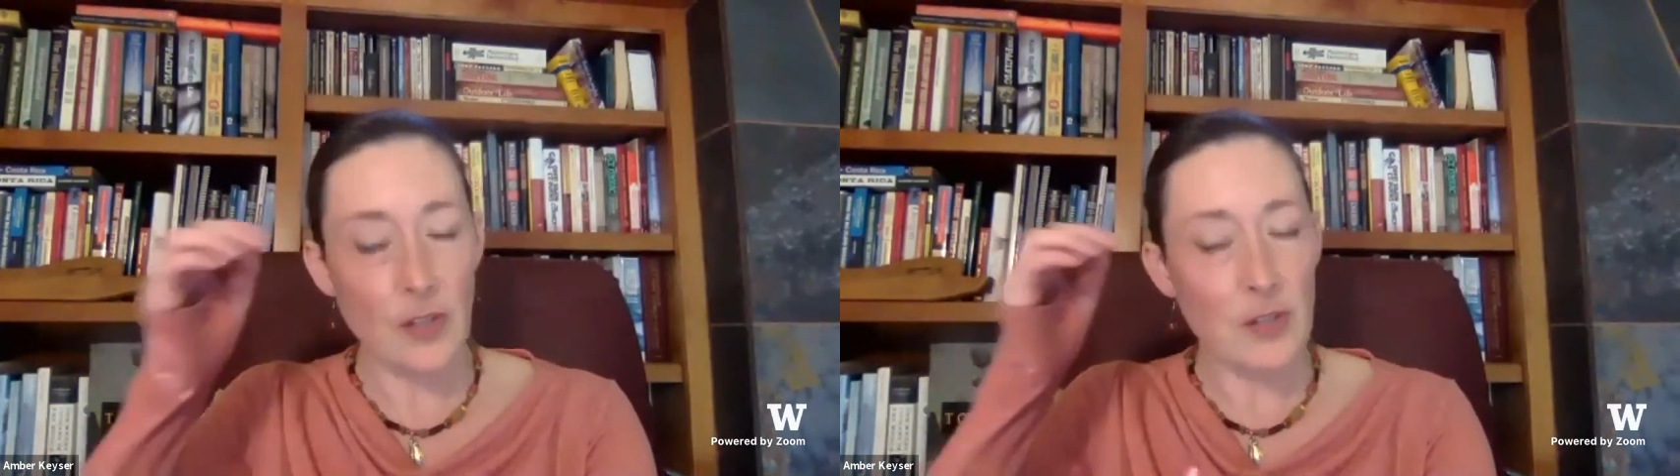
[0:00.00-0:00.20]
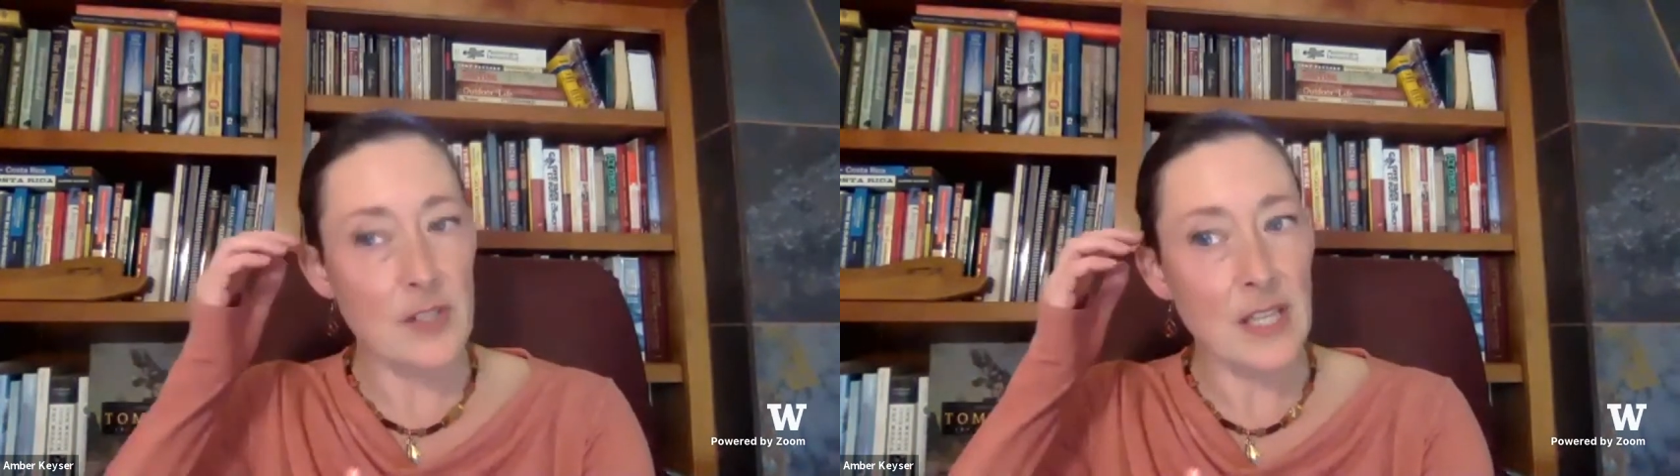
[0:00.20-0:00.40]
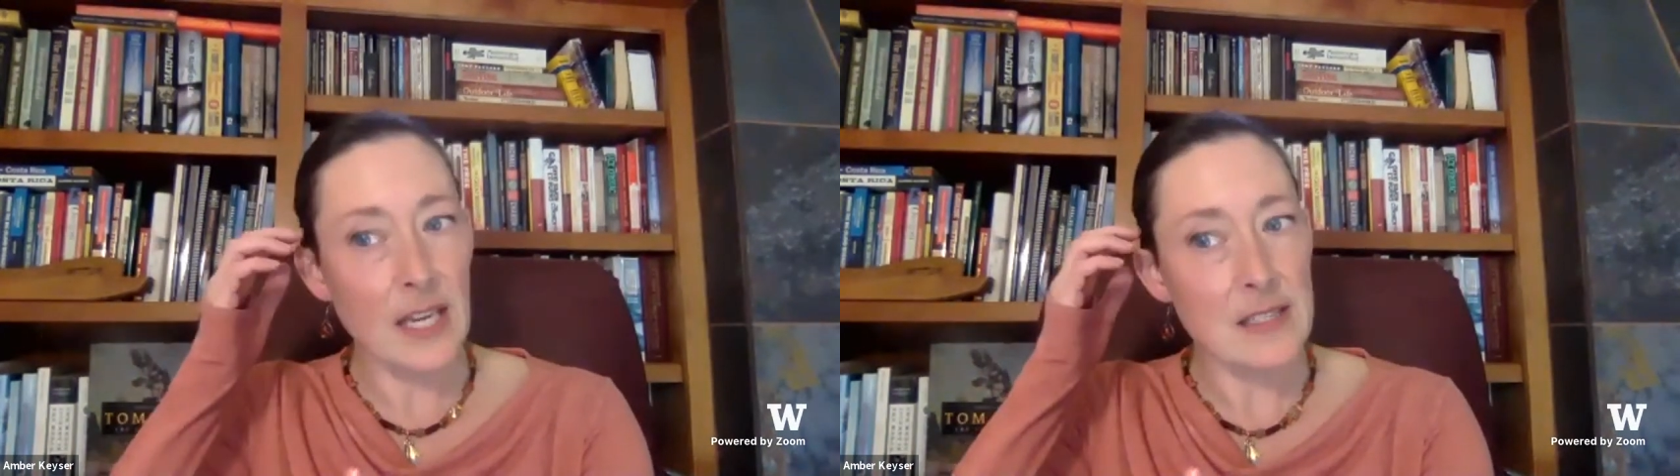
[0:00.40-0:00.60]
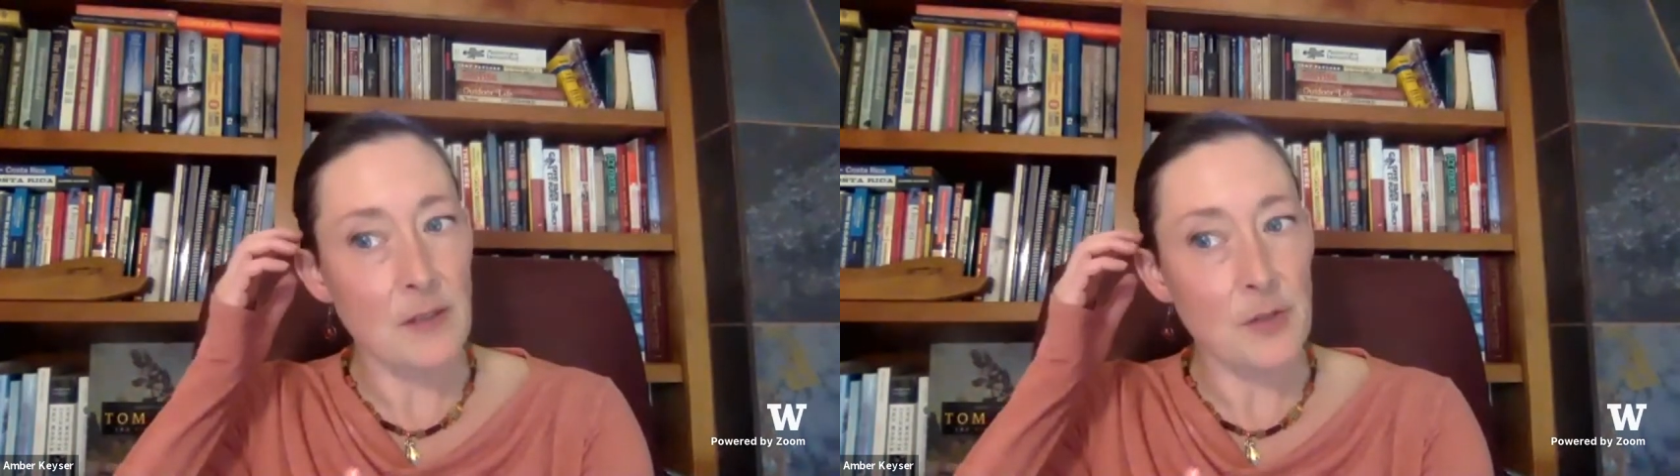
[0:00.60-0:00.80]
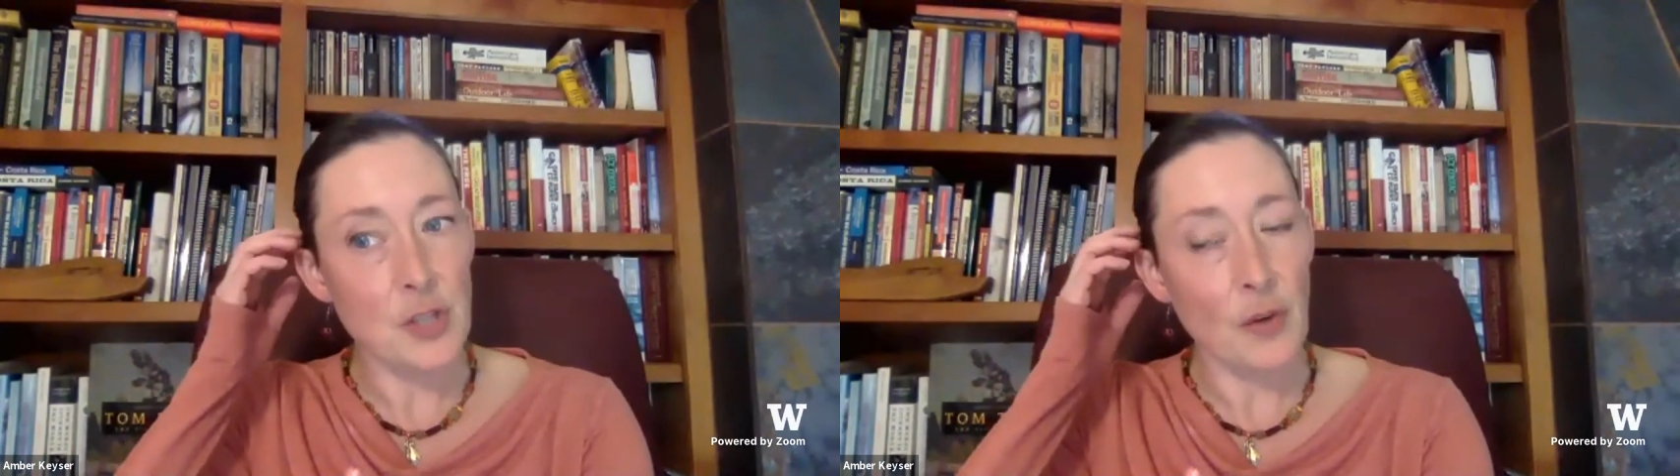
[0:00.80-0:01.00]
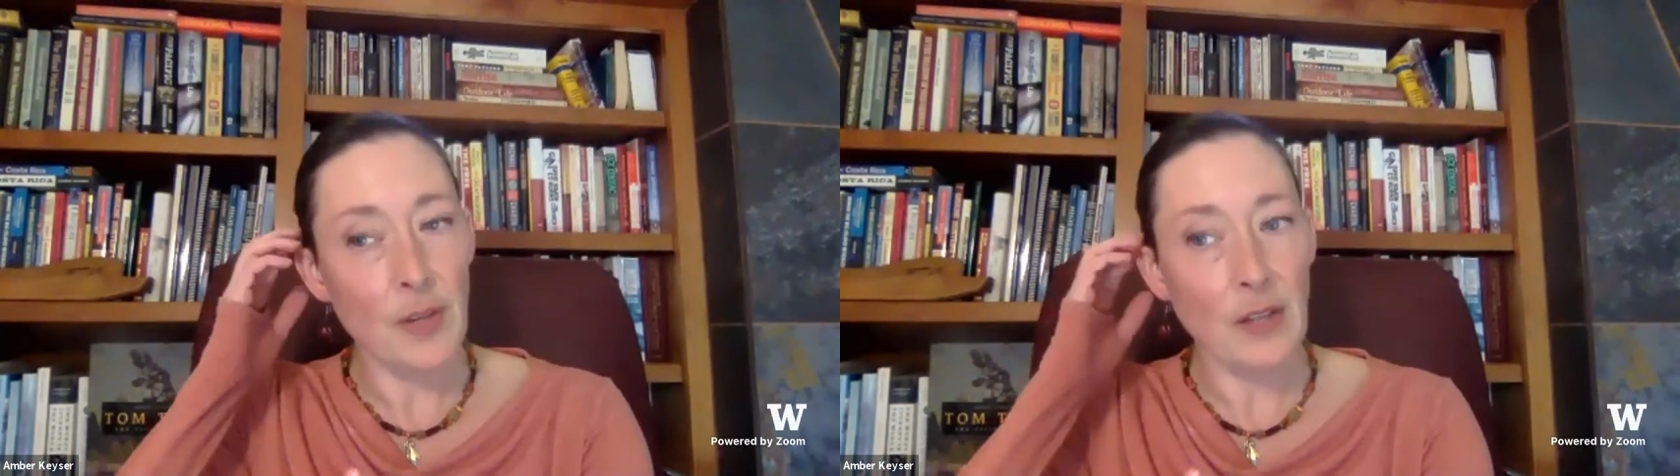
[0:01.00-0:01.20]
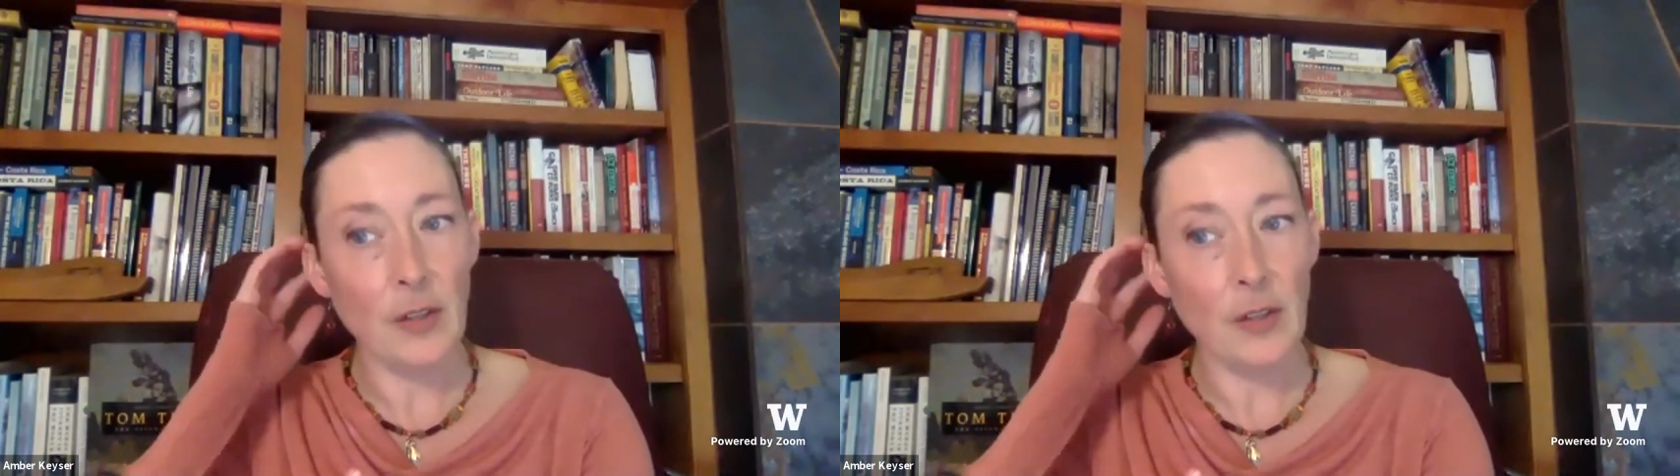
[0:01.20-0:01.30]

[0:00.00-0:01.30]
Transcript: certain studies have shown that